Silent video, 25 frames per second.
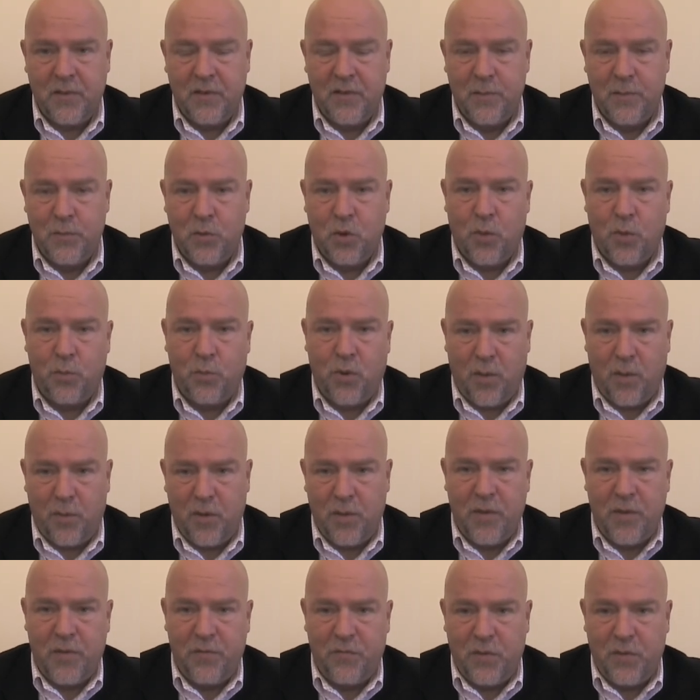The more
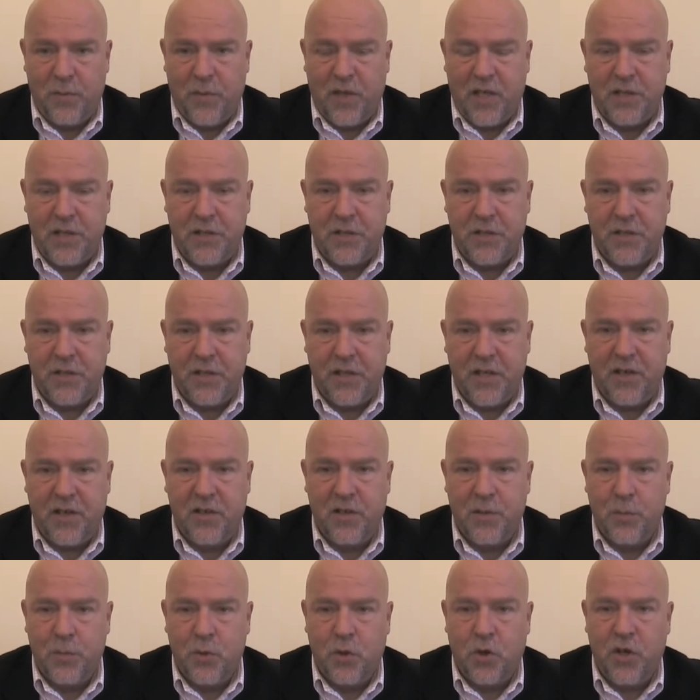problem information you
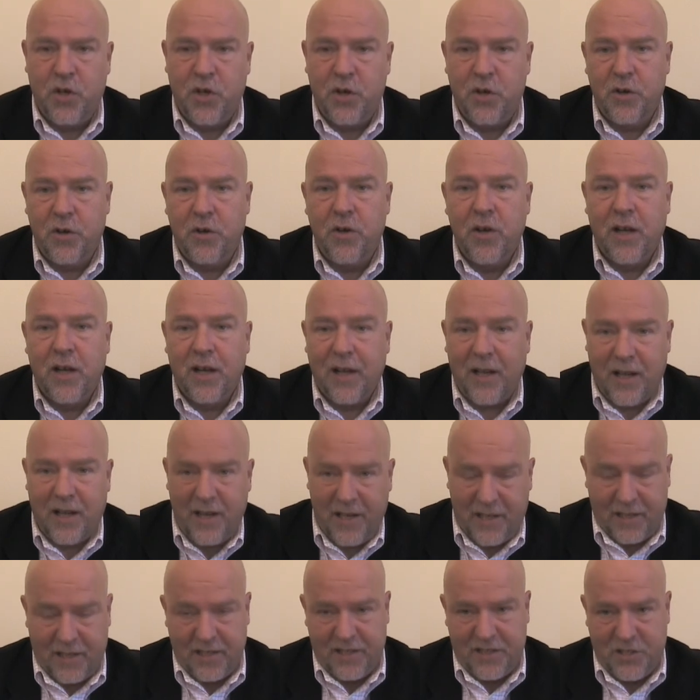get, the more you're
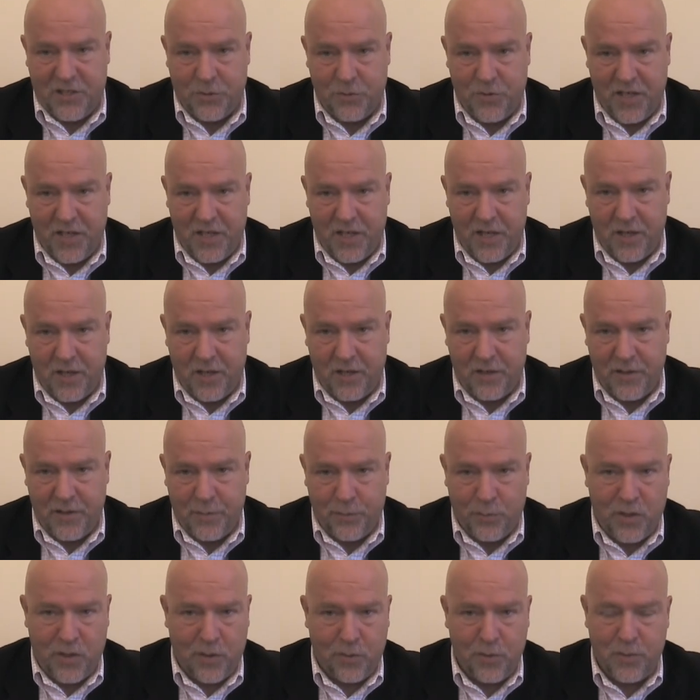likely to regard the
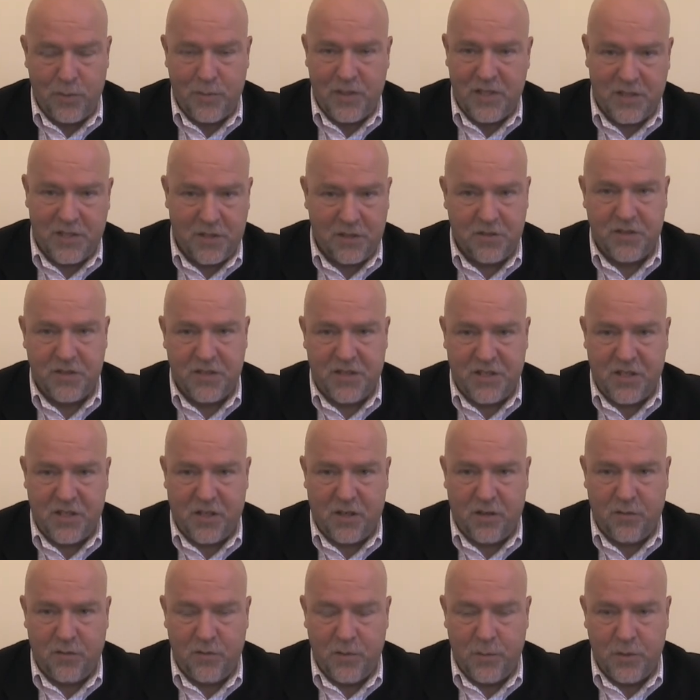problem as
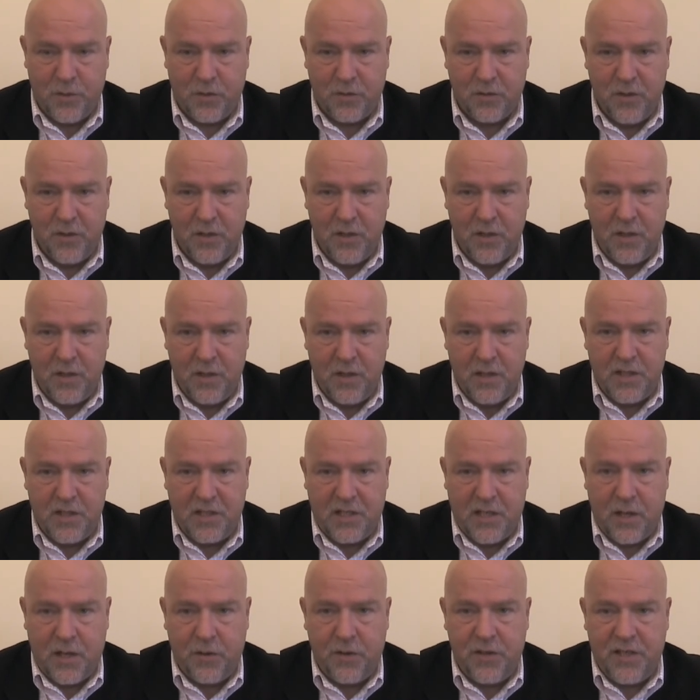unsolvable.
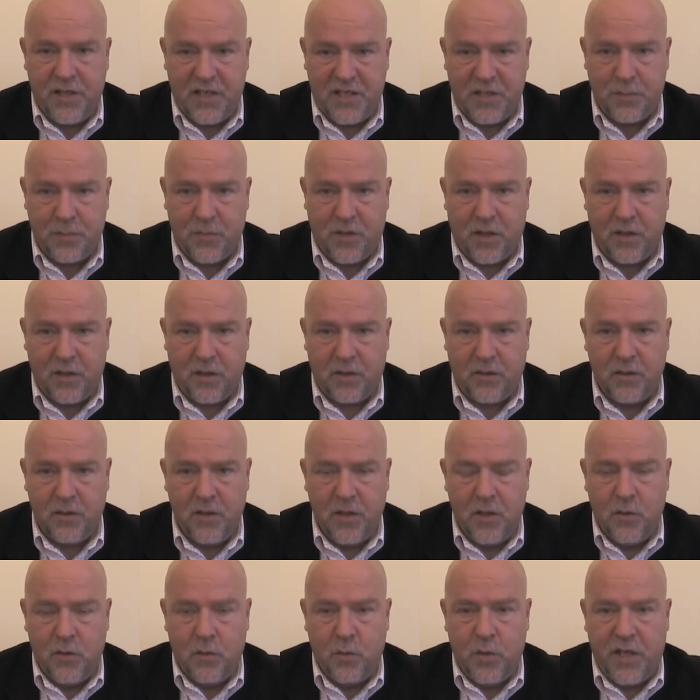So in this model,
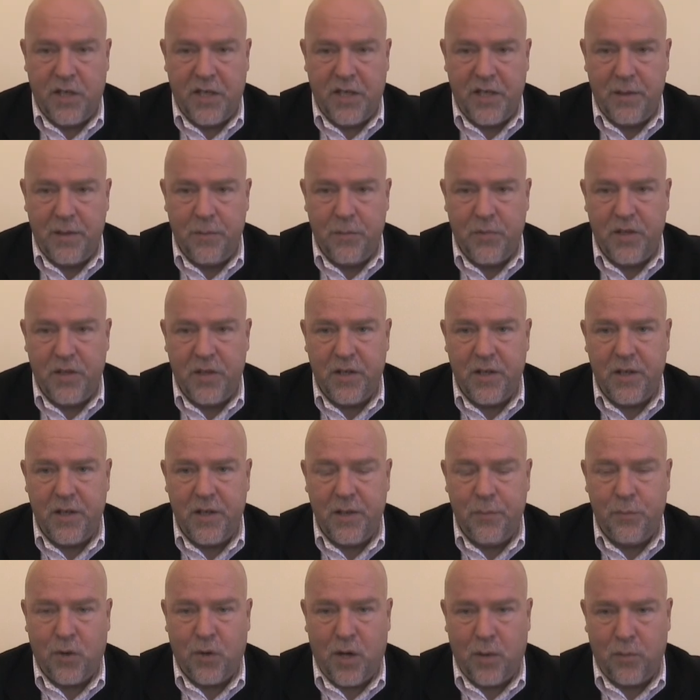we keep
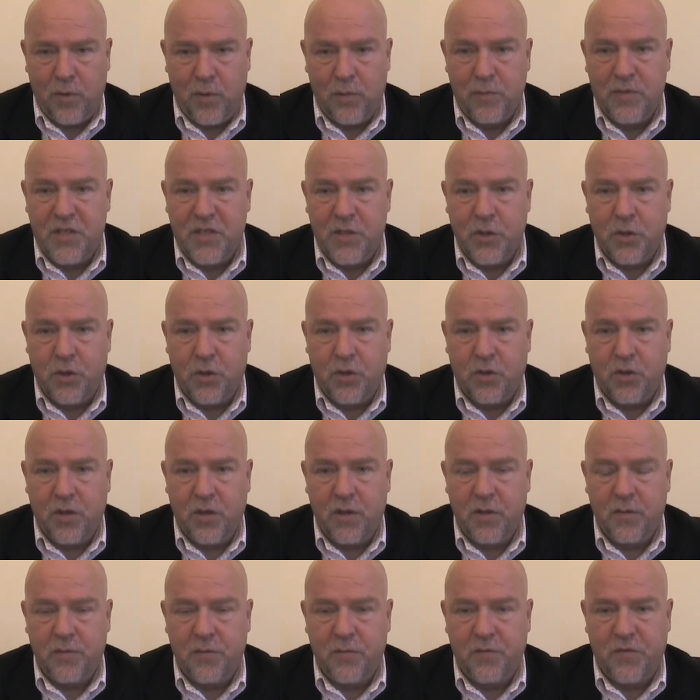the problem
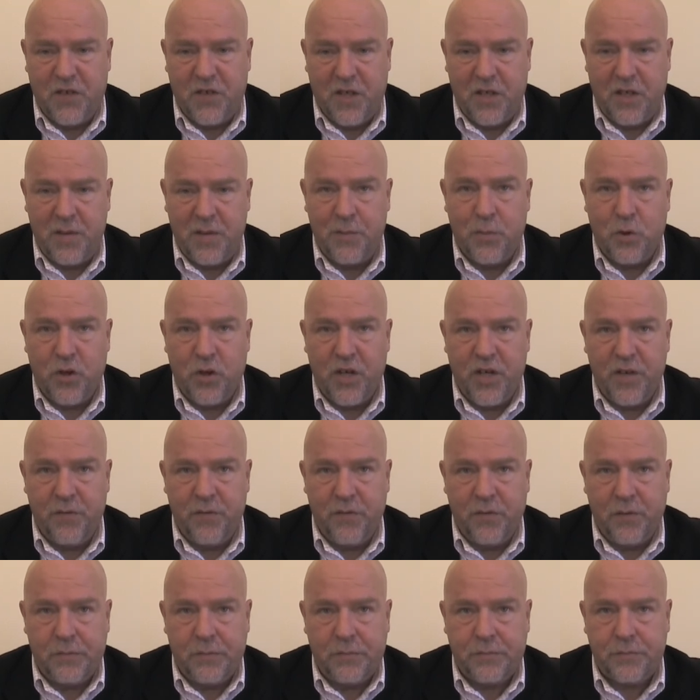talk fairly
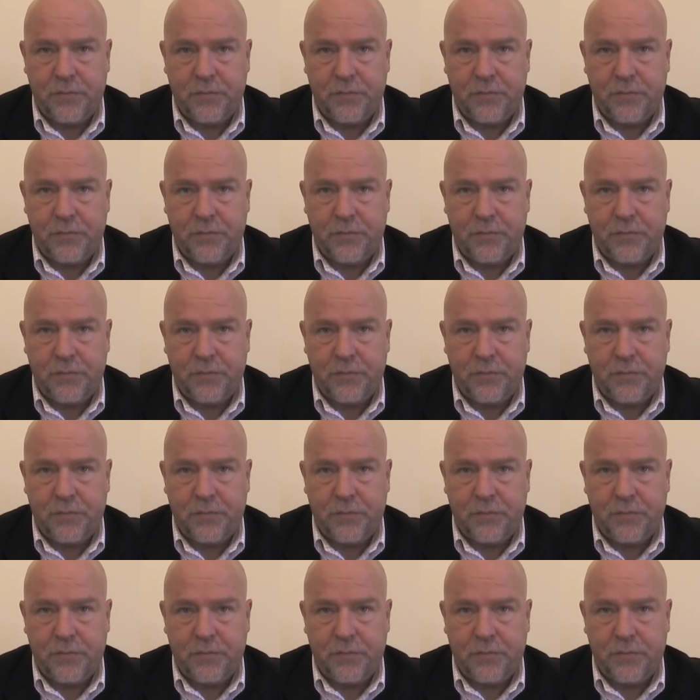brief.